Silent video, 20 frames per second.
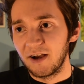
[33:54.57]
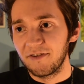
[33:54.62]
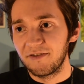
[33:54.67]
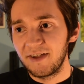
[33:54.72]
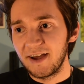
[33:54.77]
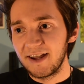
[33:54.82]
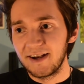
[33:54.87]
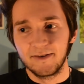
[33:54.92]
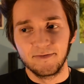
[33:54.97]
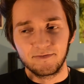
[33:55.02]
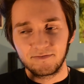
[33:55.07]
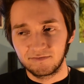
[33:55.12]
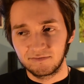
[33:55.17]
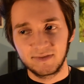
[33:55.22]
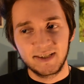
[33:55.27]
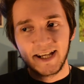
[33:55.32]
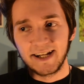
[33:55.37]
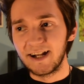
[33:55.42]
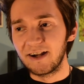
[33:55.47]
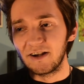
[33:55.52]
then
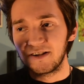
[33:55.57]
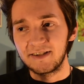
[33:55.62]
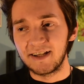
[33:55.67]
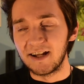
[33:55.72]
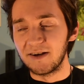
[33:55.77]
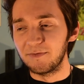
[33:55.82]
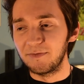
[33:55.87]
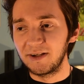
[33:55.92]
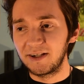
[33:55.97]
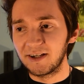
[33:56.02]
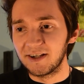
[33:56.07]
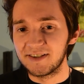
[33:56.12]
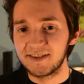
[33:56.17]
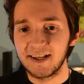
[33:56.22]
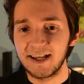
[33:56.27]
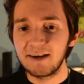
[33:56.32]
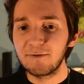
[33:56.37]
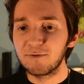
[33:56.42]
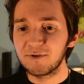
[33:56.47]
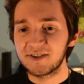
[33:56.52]
10 out of 10, because
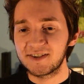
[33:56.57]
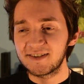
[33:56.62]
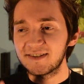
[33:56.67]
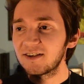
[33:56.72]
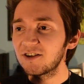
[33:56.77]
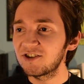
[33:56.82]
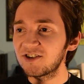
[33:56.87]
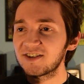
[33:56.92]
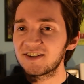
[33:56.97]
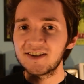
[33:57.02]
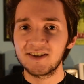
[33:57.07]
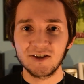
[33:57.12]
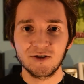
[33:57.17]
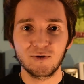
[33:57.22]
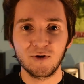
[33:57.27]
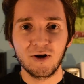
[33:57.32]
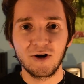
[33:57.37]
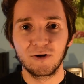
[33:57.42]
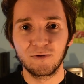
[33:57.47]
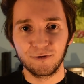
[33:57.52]
it was such a
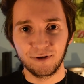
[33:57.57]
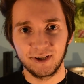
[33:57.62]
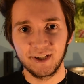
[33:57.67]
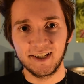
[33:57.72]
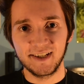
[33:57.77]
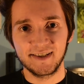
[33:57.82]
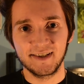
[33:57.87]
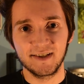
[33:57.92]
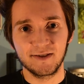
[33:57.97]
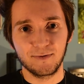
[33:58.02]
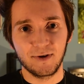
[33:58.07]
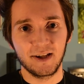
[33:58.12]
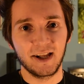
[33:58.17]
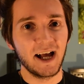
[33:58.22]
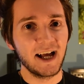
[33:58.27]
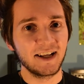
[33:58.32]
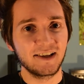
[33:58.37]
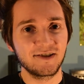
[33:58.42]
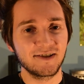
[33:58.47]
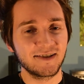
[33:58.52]
strong release as well.
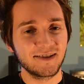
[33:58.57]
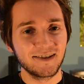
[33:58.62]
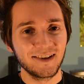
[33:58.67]
I